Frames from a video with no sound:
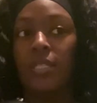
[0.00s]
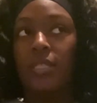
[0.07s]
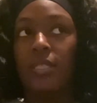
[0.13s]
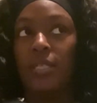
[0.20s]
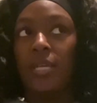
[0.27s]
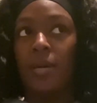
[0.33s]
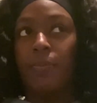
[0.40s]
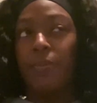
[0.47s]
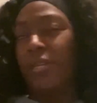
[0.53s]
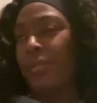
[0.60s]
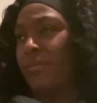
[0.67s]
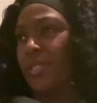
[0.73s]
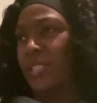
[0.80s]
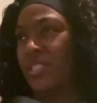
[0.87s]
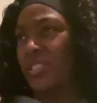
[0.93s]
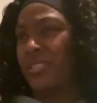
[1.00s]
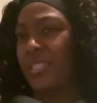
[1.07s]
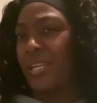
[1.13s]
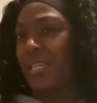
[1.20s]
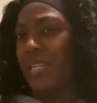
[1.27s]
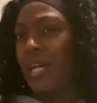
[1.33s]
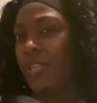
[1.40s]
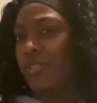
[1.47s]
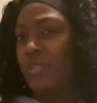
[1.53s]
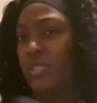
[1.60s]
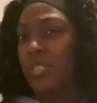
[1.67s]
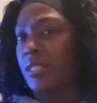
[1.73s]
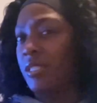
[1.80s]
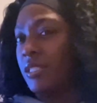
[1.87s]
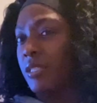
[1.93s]
yeah, pretty much, yeah, Dollar
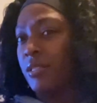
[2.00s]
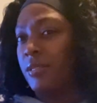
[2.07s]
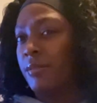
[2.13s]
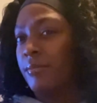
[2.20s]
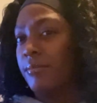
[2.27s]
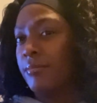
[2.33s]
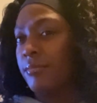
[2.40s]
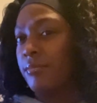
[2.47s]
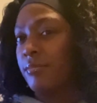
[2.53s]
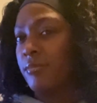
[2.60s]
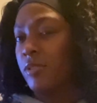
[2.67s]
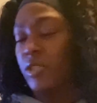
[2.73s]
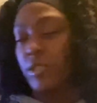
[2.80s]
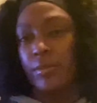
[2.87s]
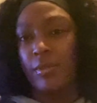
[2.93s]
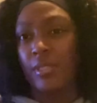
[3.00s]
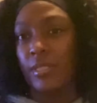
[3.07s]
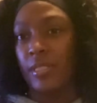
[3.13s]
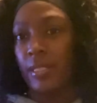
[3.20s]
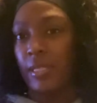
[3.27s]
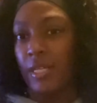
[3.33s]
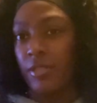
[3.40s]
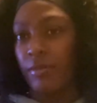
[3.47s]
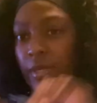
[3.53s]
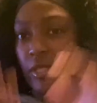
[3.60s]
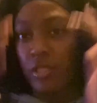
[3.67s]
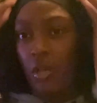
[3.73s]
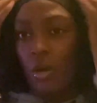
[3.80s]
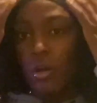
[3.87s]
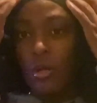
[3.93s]
Tree um, Christmas
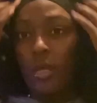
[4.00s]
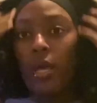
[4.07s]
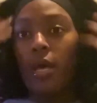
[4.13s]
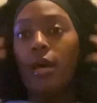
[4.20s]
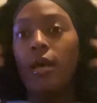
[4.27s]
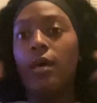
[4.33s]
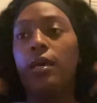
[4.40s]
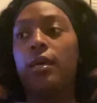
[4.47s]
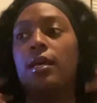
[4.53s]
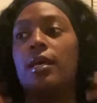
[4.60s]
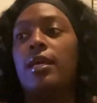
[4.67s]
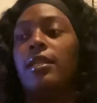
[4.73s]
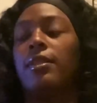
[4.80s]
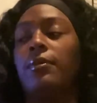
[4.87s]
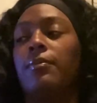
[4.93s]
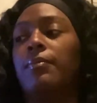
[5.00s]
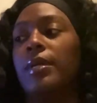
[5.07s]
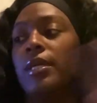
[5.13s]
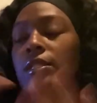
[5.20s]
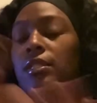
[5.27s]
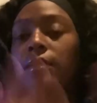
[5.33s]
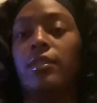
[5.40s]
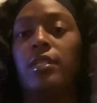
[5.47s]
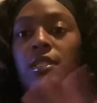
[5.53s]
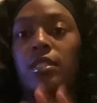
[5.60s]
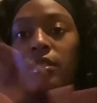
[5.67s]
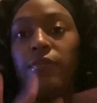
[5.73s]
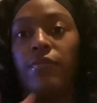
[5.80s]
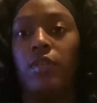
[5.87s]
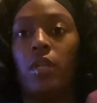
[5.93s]
decoration haul in the mix of this
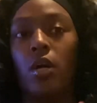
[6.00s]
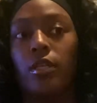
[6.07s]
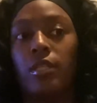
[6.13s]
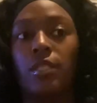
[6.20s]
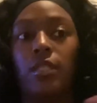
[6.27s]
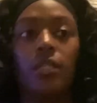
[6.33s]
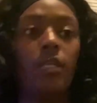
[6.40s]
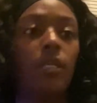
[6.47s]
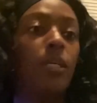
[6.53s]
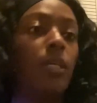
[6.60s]
vlogging.